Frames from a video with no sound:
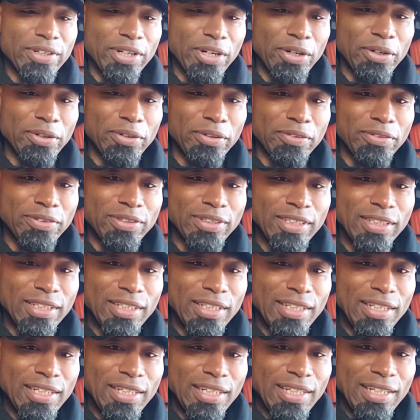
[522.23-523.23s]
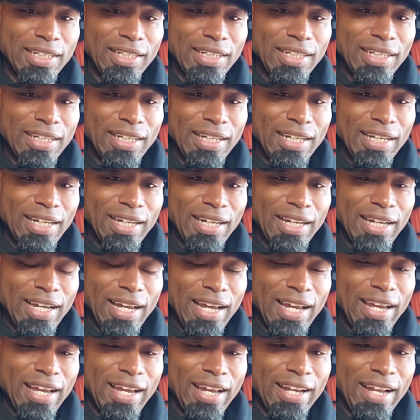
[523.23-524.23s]
curves
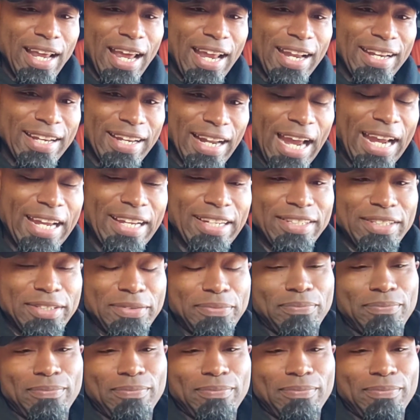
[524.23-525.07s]
and at night?